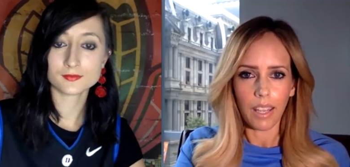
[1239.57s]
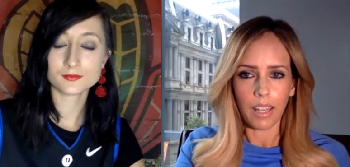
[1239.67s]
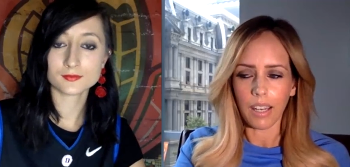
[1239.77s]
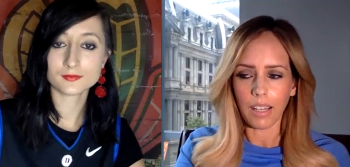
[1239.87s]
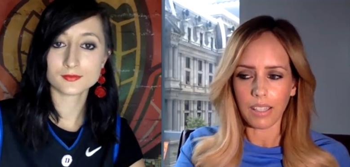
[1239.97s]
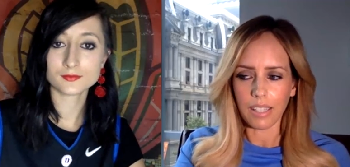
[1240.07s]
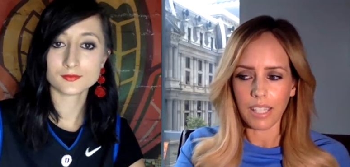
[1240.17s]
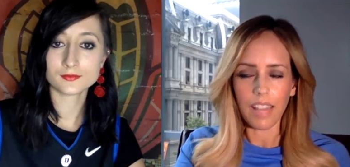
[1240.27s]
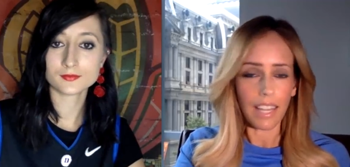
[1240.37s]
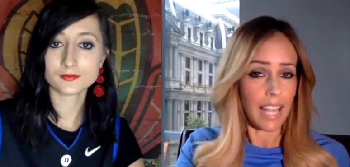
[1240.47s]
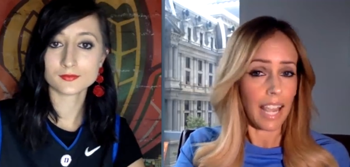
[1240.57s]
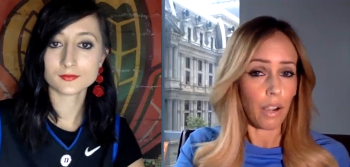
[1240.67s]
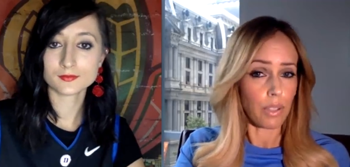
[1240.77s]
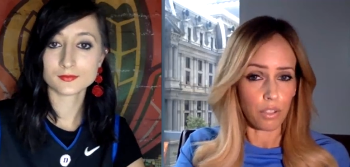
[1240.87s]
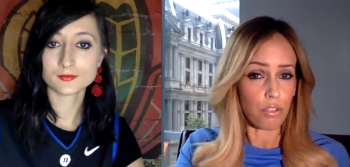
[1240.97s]
Speaker 1: and to see that
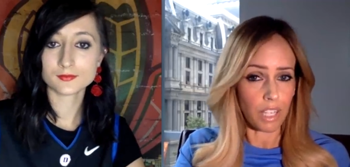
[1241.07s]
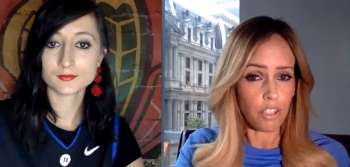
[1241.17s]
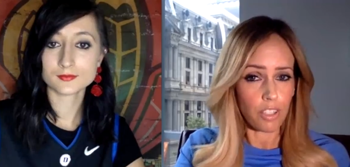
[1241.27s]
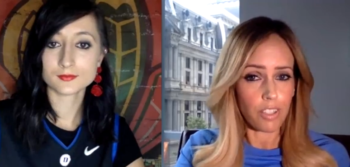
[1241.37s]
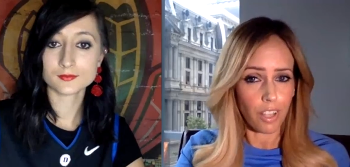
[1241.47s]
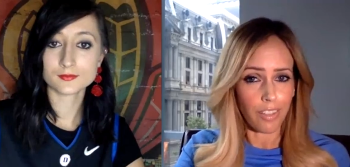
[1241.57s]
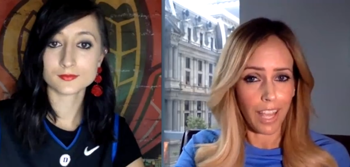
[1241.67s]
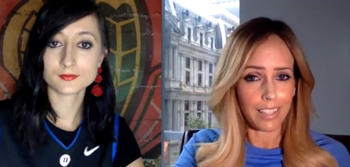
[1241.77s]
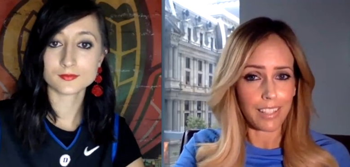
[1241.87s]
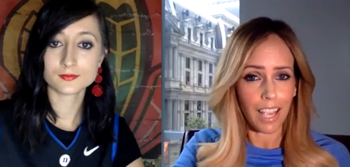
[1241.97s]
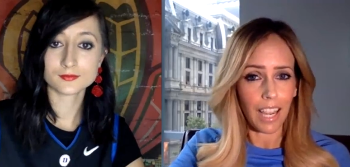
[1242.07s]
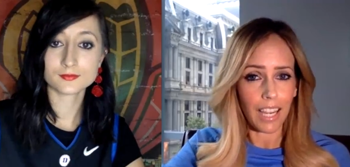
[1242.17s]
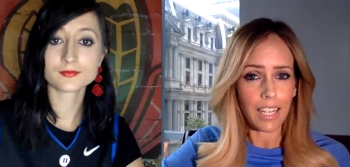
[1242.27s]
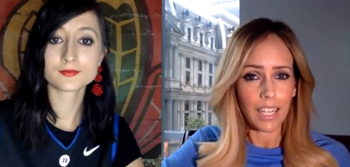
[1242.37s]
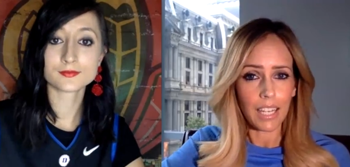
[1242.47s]
now in the trenches on that
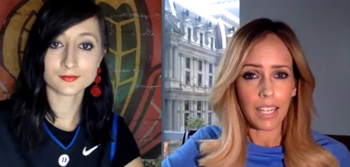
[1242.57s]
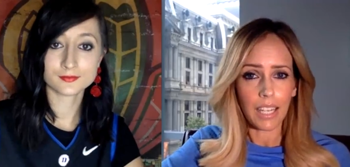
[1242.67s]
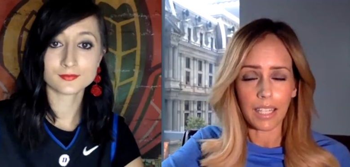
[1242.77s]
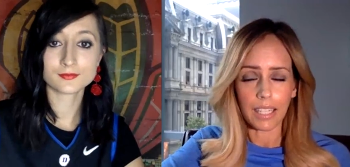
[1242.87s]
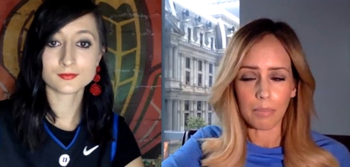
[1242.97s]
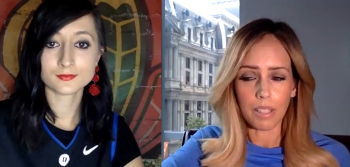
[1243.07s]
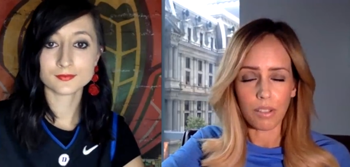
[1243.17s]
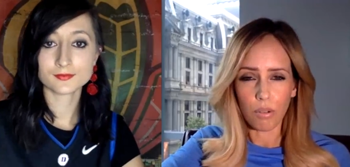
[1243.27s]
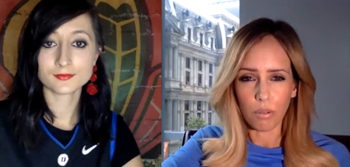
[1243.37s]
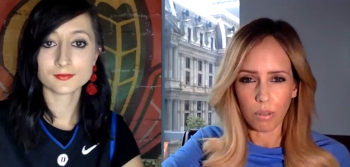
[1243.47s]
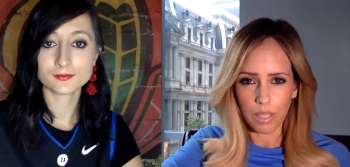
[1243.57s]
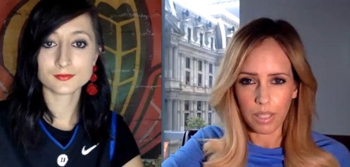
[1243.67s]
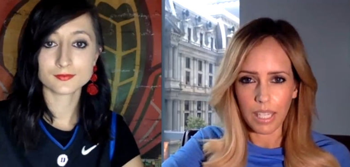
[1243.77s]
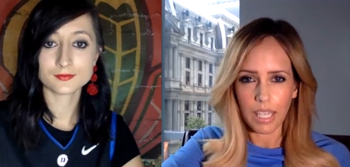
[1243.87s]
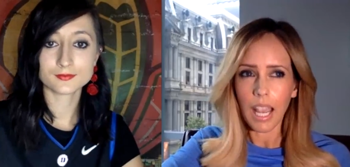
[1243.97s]
side um, is cool to
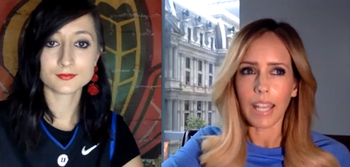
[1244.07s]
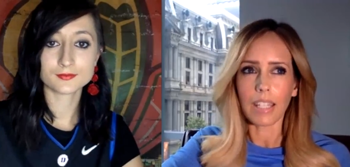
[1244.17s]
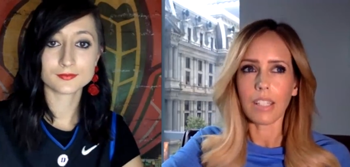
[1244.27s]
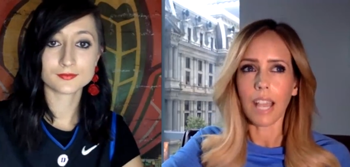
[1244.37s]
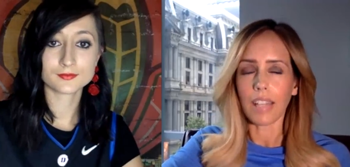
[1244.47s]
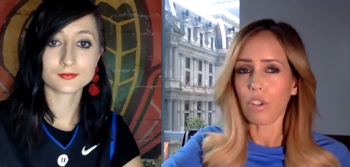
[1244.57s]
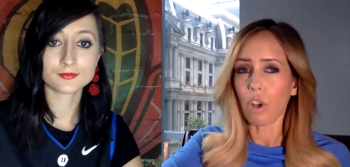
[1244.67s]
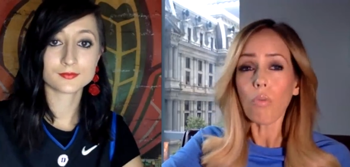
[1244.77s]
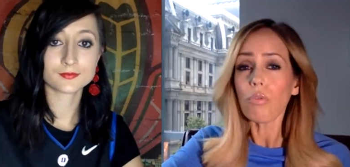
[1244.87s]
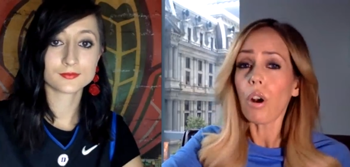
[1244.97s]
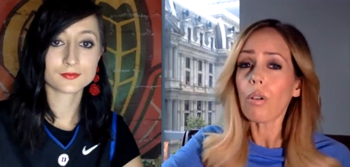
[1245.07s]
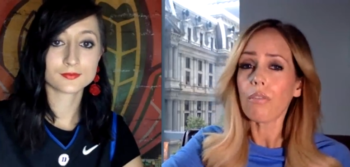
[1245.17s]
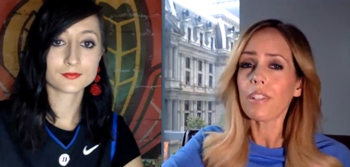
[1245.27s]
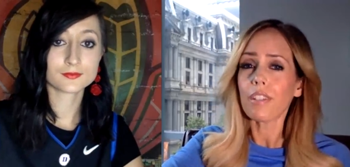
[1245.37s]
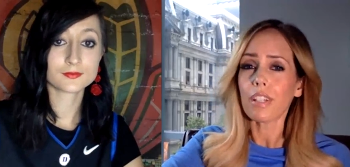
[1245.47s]
see. I, I don't know
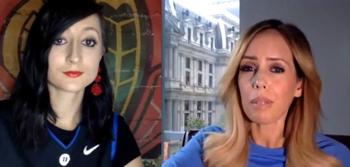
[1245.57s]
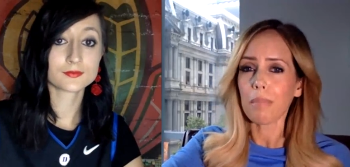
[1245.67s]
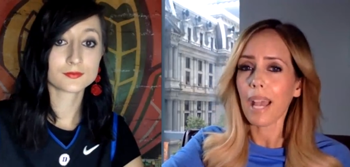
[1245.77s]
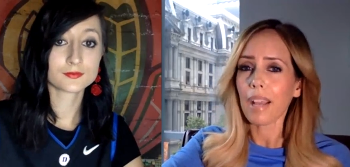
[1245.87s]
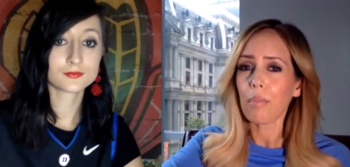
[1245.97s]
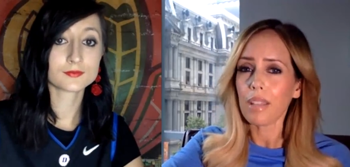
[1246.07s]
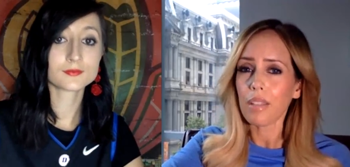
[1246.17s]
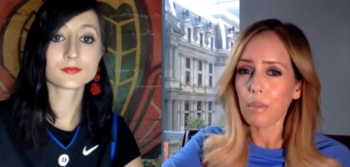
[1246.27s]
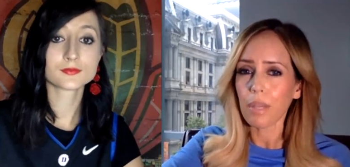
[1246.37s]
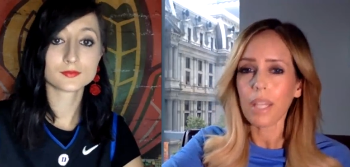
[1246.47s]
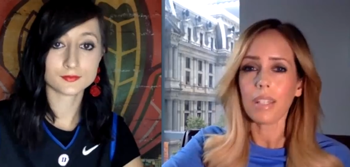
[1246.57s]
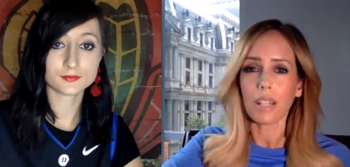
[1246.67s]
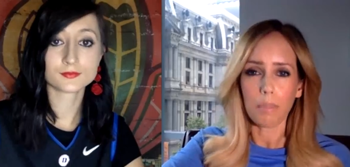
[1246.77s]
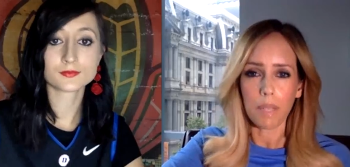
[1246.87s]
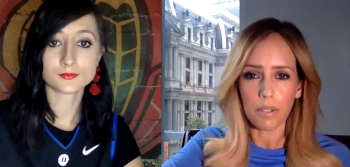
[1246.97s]
if he's going to be back week three. Doug
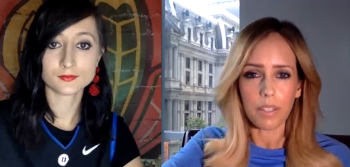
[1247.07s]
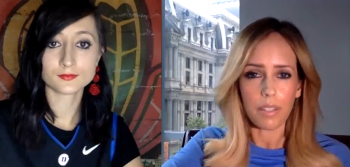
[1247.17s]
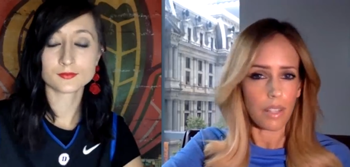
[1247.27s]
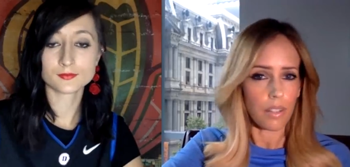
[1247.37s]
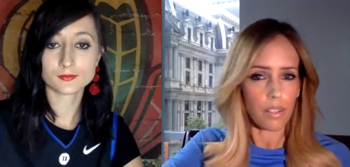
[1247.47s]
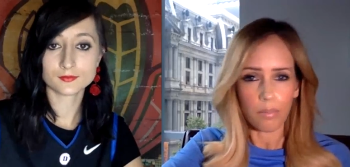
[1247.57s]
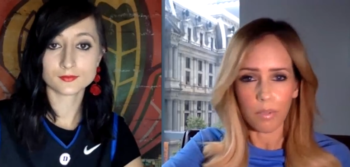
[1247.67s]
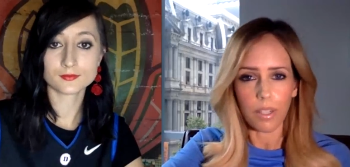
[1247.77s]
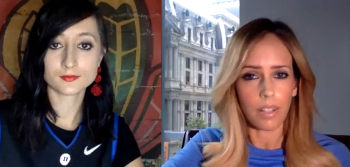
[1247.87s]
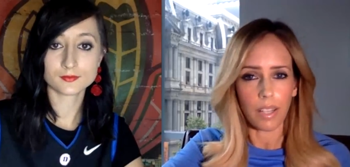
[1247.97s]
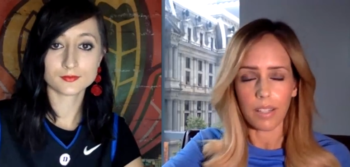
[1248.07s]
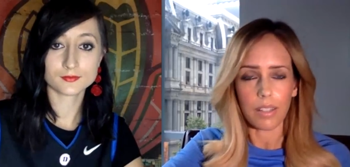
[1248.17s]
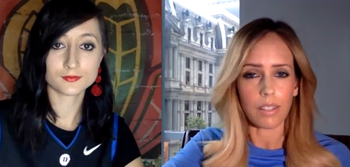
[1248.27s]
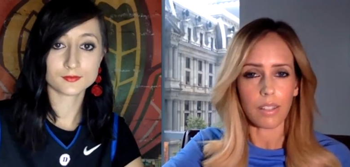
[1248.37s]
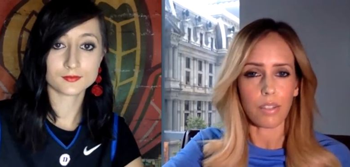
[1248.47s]
Pederson said this morning that
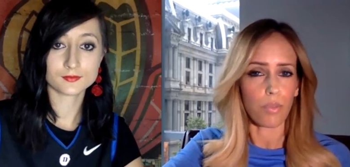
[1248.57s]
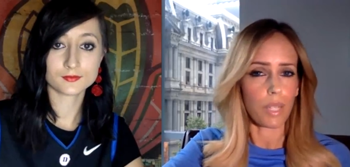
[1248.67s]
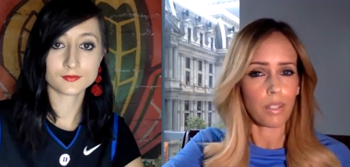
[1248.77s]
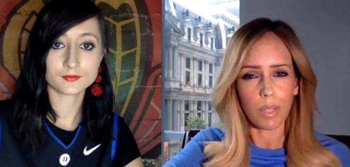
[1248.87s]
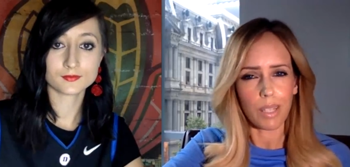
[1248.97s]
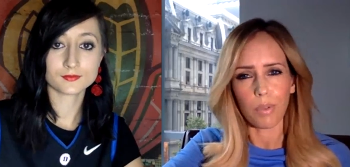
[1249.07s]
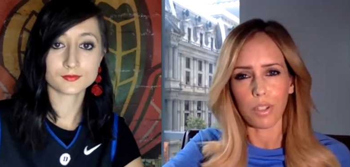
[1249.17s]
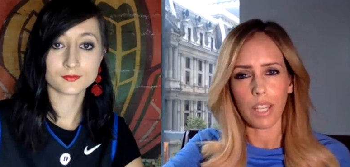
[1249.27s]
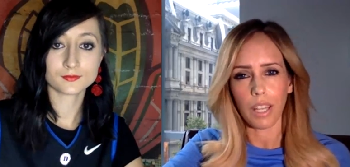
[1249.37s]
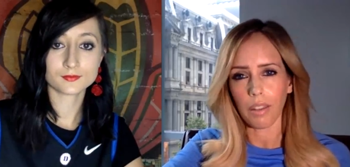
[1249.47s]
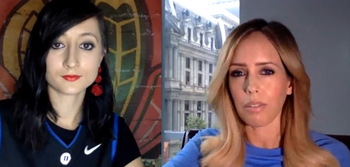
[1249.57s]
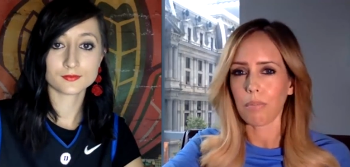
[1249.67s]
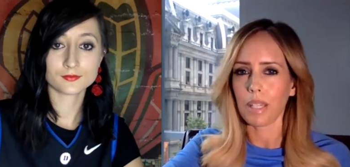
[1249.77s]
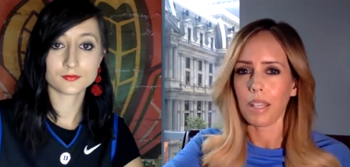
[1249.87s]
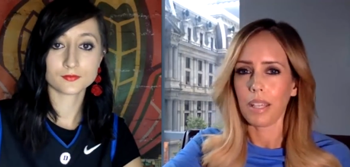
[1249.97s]
it's, it's week to week, which tells
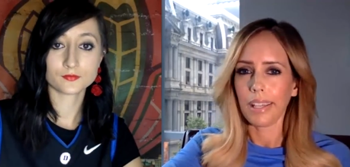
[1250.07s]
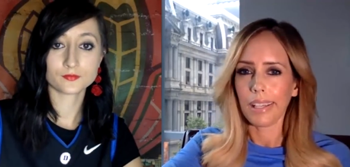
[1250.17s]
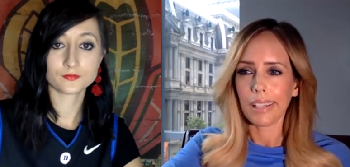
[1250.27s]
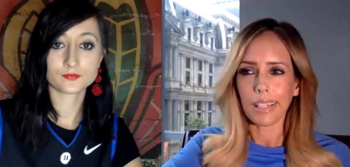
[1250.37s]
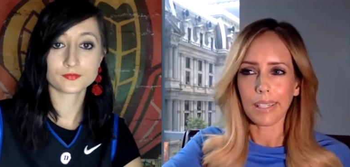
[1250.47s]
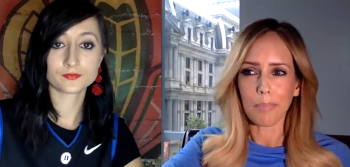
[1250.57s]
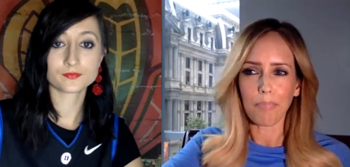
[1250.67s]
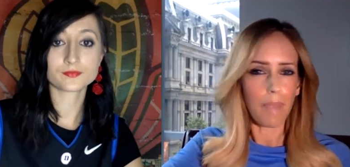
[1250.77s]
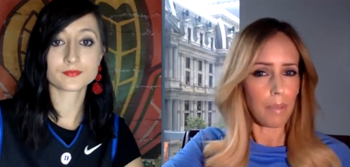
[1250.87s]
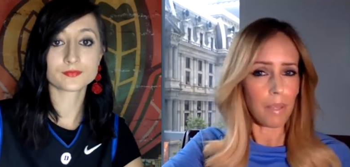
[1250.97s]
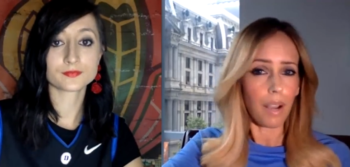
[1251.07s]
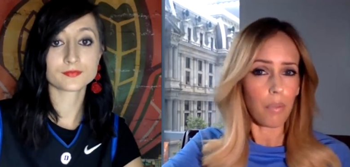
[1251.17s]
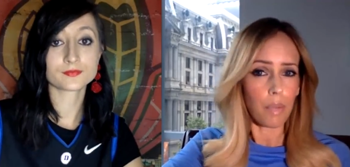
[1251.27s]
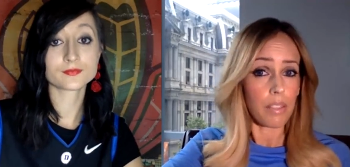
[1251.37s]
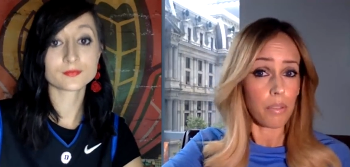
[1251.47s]
me um, maybe
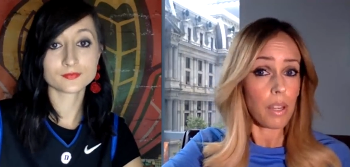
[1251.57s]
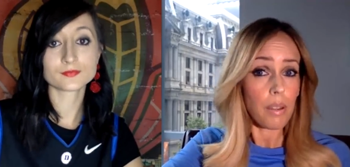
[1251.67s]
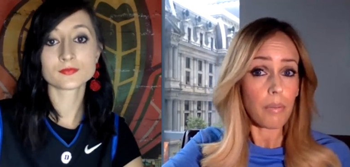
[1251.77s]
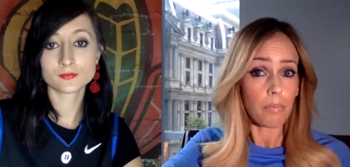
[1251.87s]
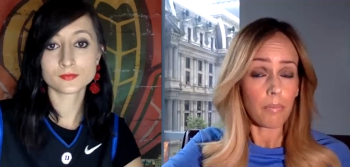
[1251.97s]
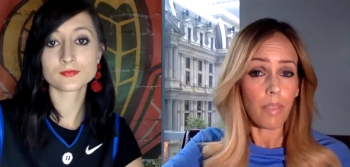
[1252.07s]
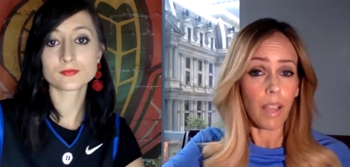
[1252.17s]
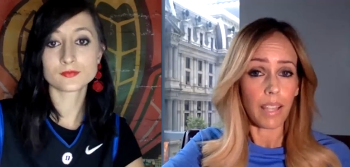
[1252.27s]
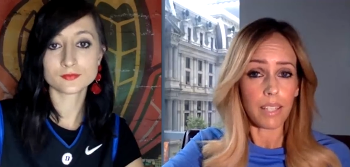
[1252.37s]
not week three. I